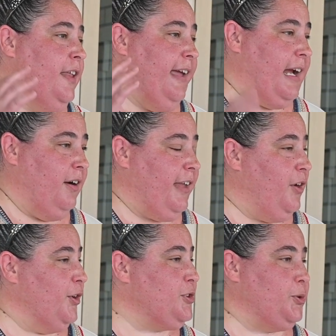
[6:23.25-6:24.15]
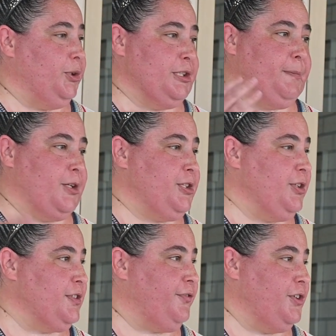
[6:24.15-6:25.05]
they go to school, especially
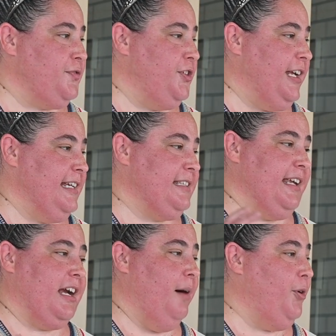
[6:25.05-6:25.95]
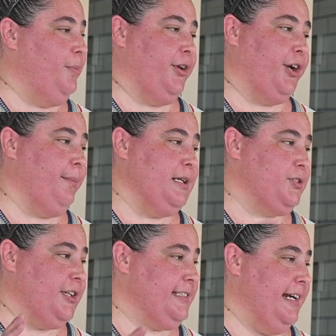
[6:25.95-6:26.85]
those first few days, and they come home and they're gonna be
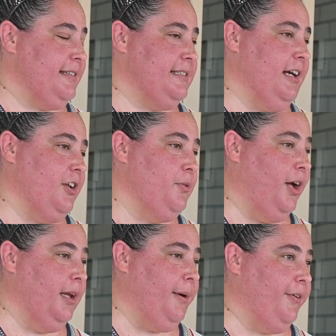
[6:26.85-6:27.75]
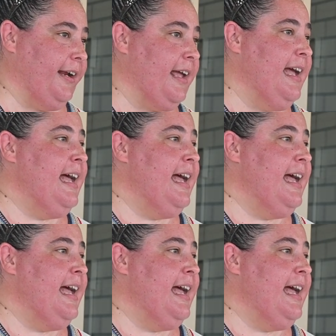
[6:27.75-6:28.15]
so excited to tell you all about it.